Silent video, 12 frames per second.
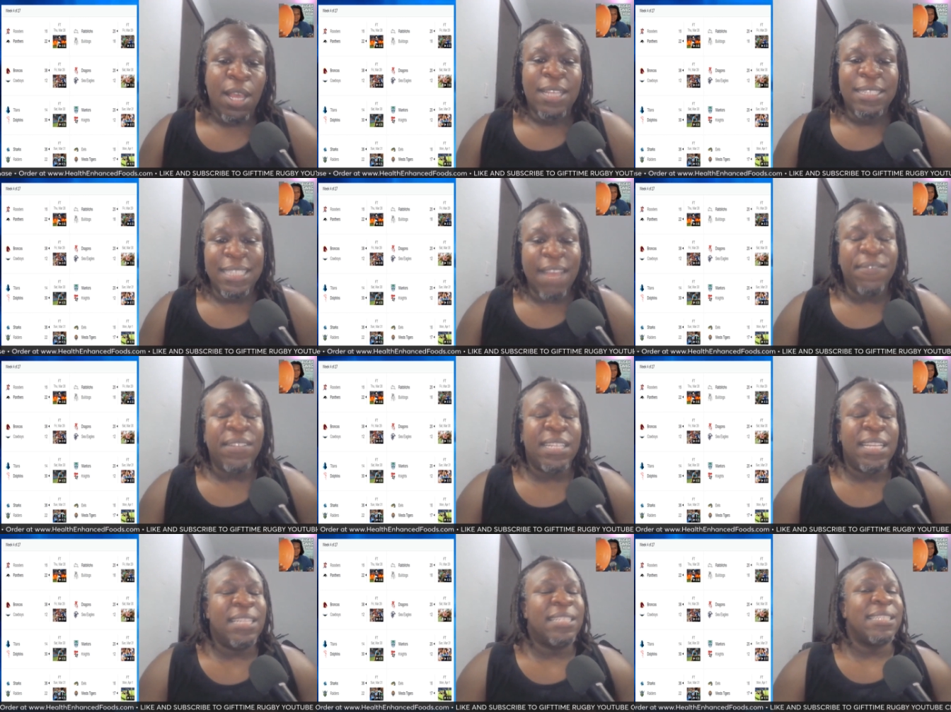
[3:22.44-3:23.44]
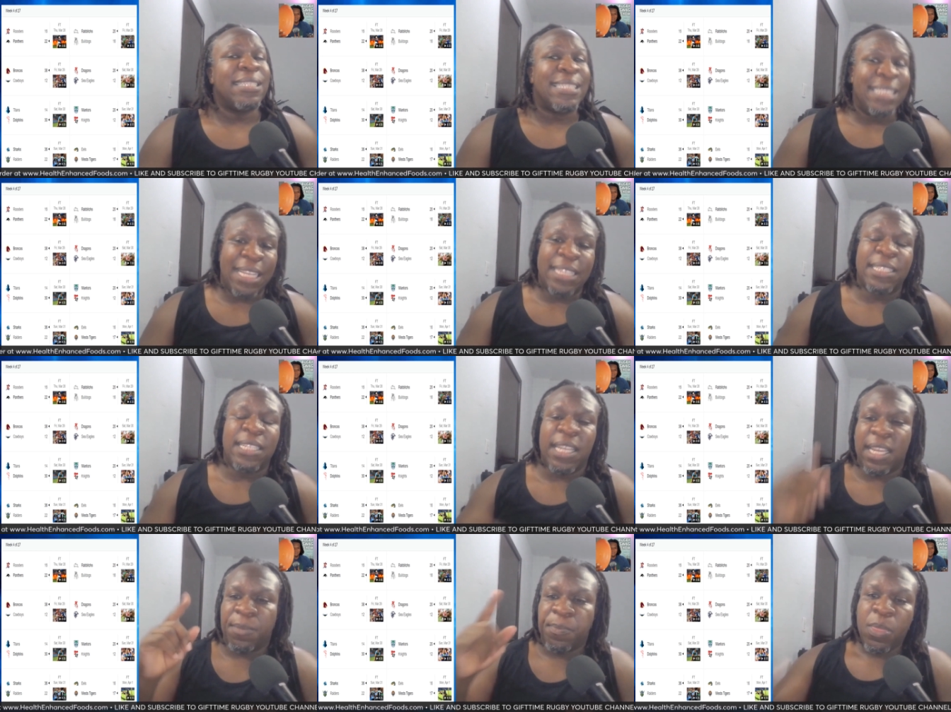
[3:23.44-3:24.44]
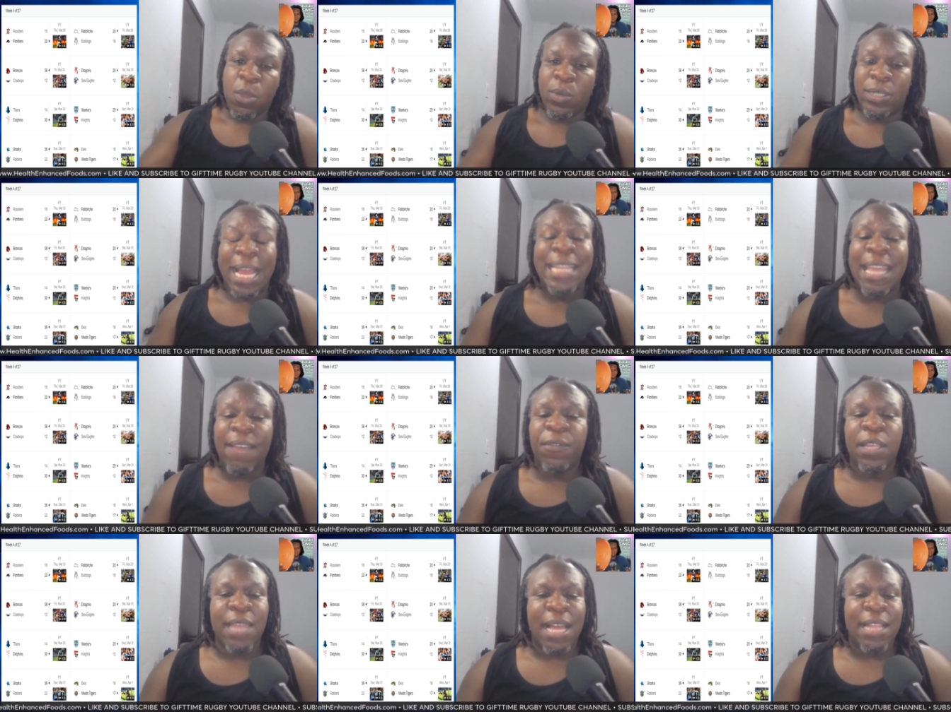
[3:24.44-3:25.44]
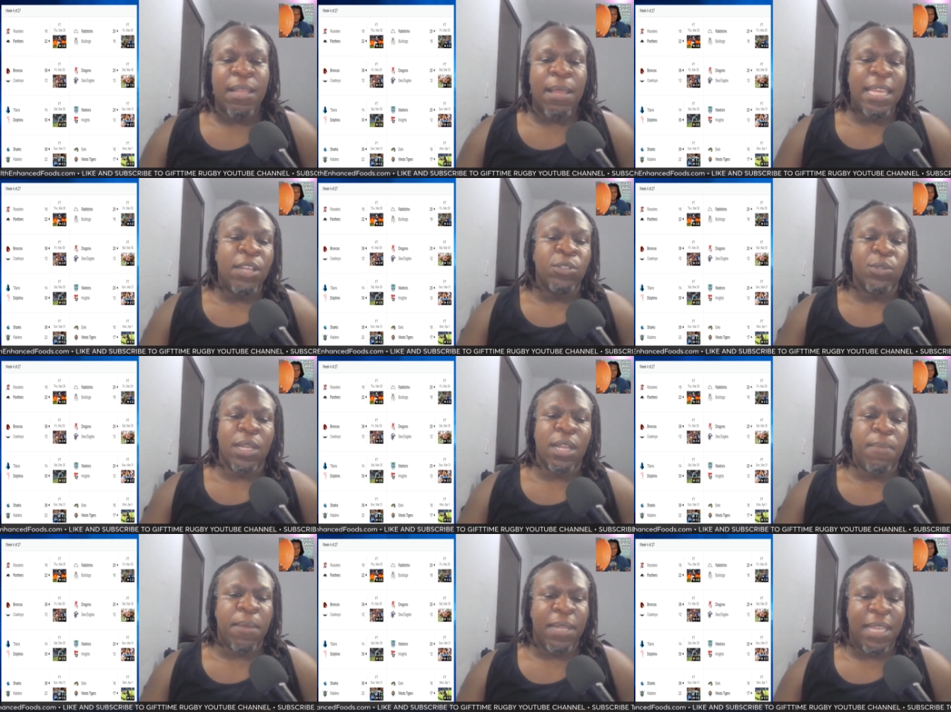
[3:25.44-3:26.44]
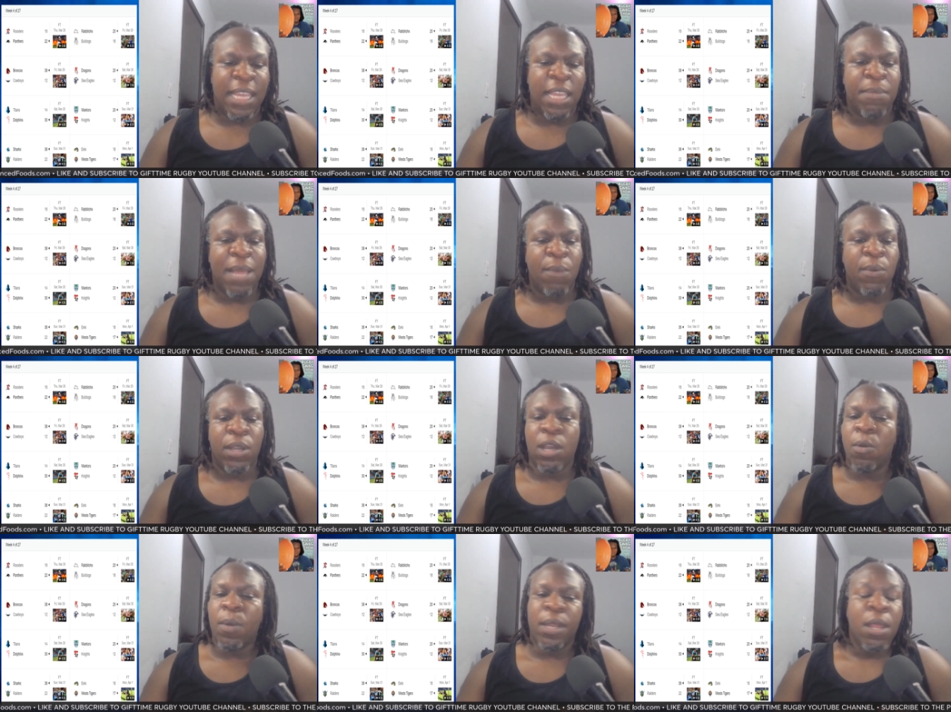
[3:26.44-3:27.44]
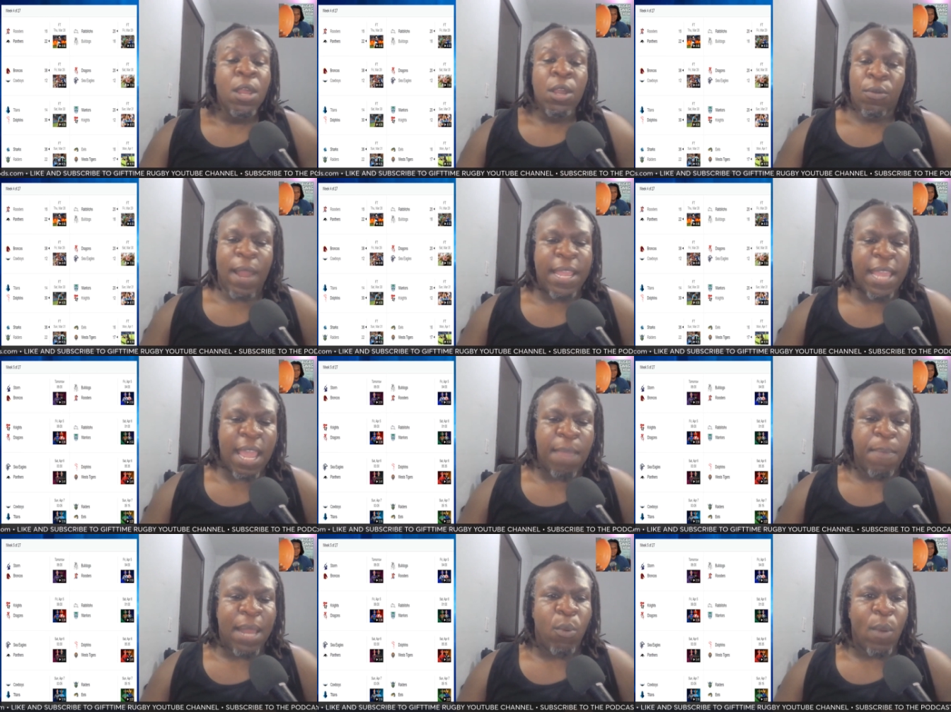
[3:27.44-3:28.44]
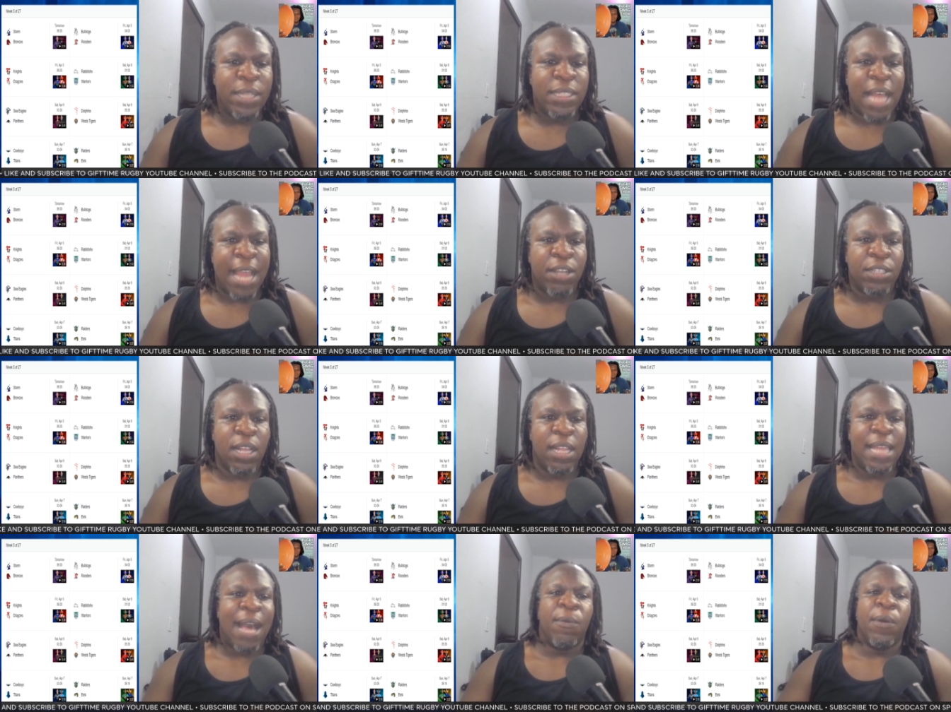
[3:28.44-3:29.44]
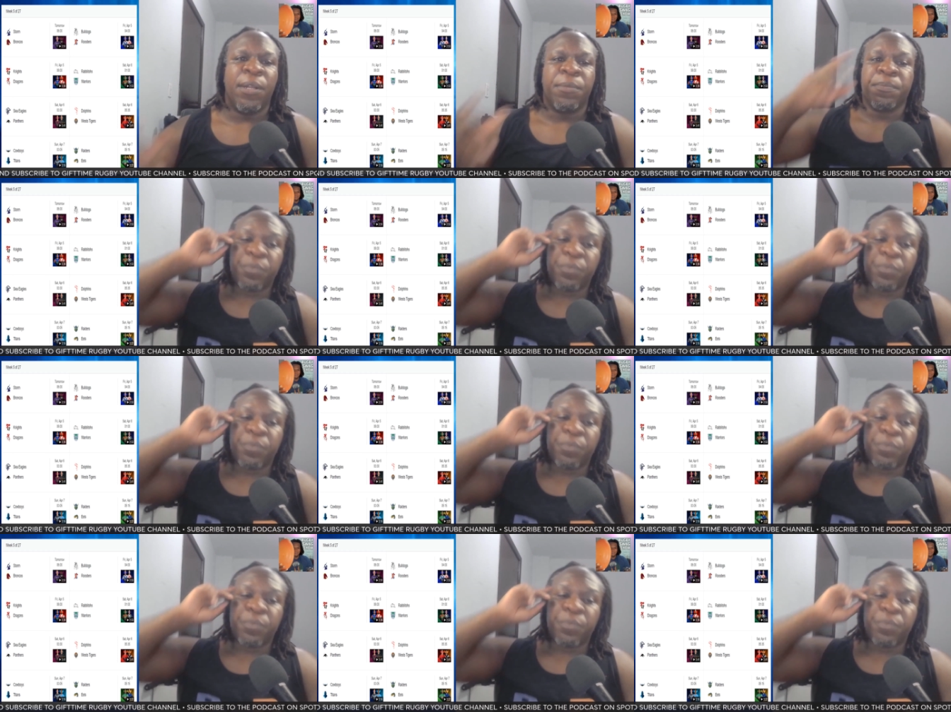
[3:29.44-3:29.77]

17 to 16 which I definitely thought the Eels were going to be able to keep that one going. Great game by the West Tigers on that one.